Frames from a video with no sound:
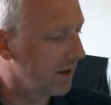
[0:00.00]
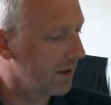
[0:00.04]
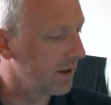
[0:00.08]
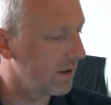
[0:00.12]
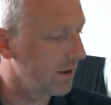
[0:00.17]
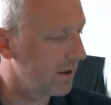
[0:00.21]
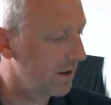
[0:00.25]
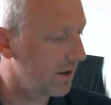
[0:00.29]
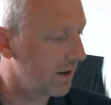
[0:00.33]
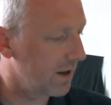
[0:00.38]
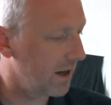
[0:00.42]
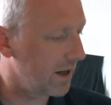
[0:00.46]

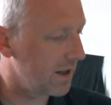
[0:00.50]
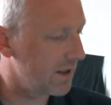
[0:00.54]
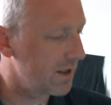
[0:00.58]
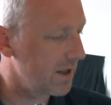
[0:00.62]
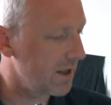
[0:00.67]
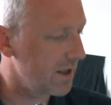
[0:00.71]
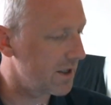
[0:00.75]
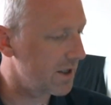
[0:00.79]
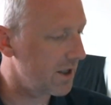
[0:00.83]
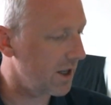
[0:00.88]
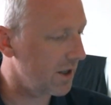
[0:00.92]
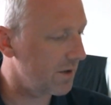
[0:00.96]
than an
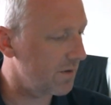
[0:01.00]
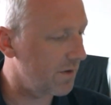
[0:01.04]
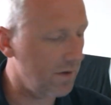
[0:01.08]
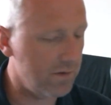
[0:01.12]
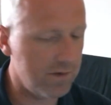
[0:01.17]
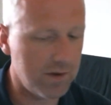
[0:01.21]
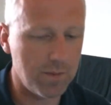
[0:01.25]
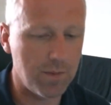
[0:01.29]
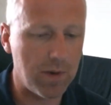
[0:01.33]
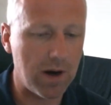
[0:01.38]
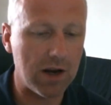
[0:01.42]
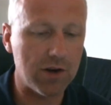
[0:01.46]

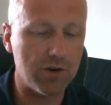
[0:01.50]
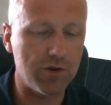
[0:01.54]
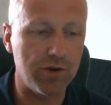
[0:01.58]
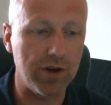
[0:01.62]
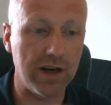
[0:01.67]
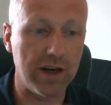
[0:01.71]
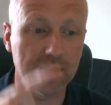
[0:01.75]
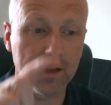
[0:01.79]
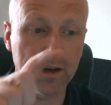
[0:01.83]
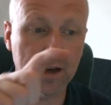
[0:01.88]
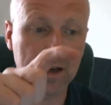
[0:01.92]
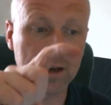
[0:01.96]
18650
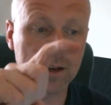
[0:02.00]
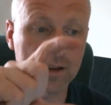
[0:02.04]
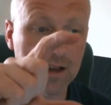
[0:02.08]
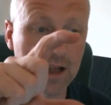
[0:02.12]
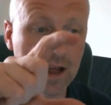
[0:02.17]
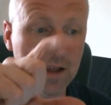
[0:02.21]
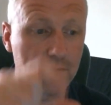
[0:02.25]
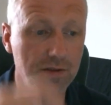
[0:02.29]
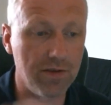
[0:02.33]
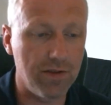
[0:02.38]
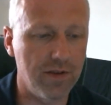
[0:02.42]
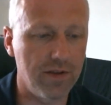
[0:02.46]
battery in
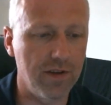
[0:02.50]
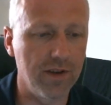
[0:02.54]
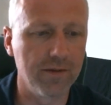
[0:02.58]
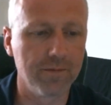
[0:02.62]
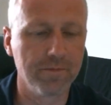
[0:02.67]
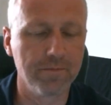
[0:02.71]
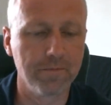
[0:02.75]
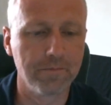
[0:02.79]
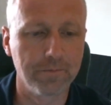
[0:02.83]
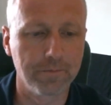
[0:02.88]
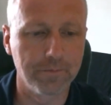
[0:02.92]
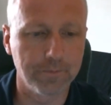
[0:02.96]
length.
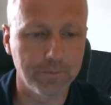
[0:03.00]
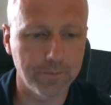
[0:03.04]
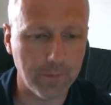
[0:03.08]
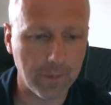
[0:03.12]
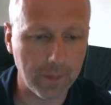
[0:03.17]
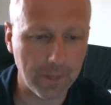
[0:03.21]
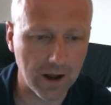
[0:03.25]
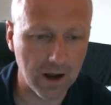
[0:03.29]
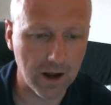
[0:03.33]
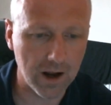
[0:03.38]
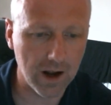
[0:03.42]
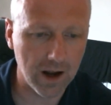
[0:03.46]

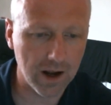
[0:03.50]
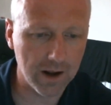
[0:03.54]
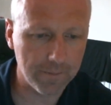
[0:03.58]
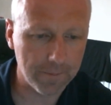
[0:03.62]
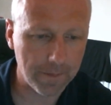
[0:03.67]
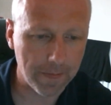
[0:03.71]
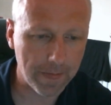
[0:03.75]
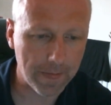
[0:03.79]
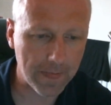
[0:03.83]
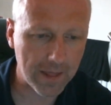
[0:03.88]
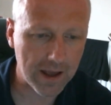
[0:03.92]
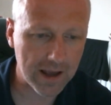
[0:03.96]
Now
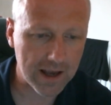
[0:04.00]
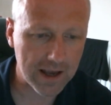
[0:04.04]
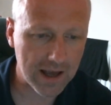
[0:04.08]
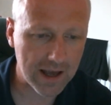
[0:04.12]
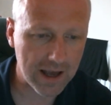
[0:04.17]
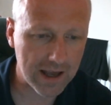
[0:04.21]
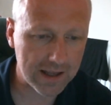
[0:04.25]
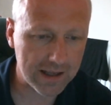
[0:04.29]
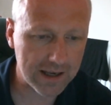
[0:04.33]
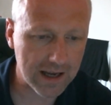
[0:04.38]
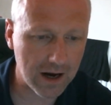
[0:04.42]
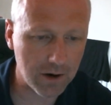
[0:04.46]

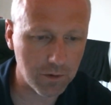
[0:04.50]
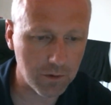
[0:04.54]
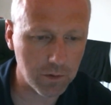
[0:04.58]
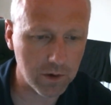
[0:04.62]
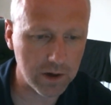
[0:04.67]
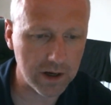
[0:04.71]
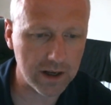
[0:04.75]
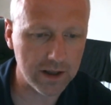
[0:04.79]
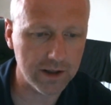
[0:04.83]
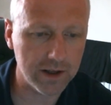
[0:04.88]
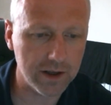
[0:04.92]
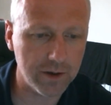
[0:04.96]

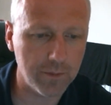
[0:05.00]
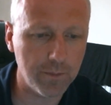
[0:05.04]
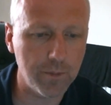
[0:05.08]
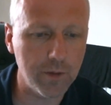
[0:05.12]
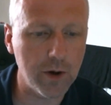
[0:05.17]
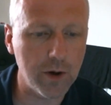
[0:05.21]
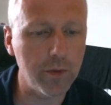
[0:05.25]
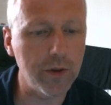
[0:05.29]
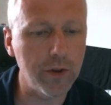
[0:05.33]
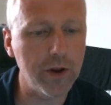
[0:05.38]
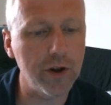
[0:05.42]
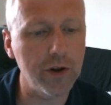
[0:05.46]

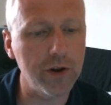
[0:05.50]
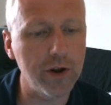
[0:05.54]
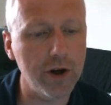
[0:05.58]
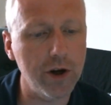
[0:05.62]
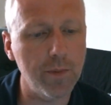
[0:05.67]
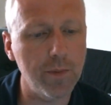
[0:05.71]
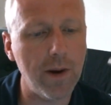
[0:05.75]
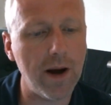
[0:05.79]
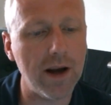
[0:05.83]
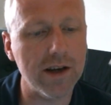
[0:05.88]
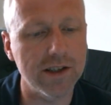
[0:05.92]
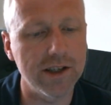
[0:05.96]
the
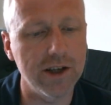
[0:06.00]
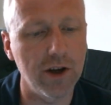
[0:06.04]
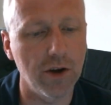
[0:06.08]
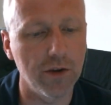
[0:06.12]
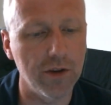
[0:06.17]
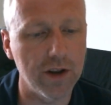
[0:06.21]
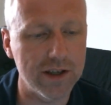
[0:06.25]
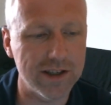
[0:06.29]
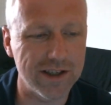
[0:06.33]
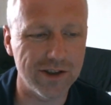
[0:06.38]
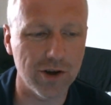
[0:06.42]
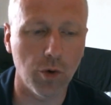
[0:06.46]
capacity on
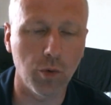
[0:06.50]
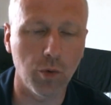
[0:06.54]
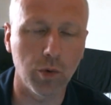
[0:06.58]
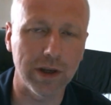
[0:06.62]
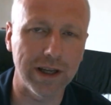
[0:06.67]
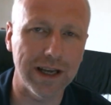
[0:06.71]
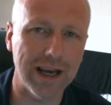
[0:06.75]
this is only